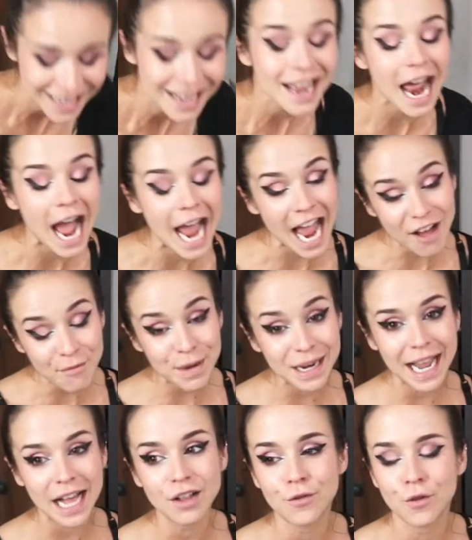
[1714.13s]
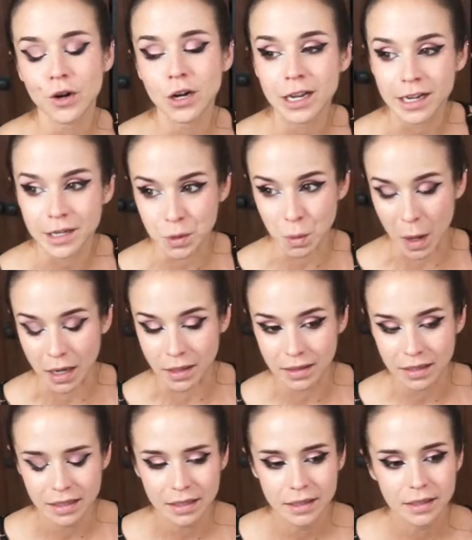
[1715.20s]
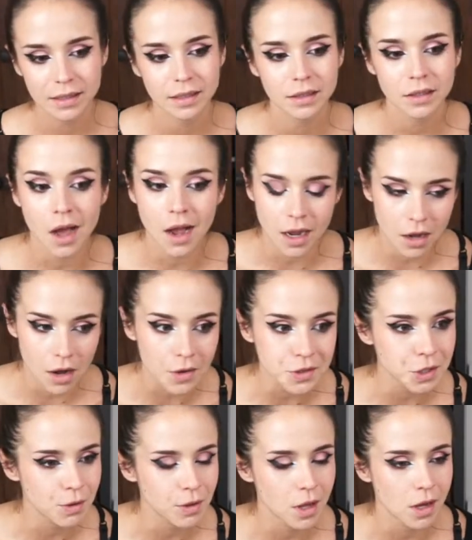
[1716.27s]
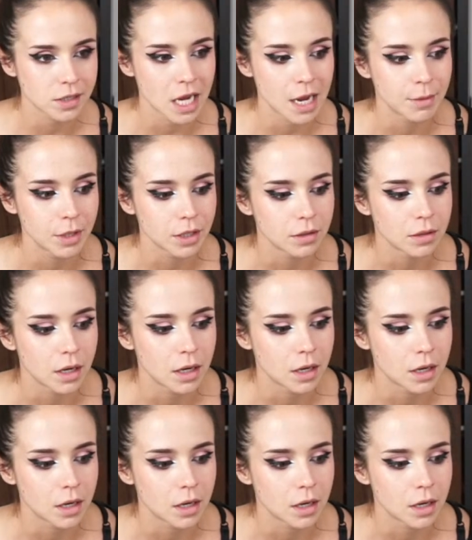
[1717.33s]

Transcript: I have been to California as well. Also a long time ago.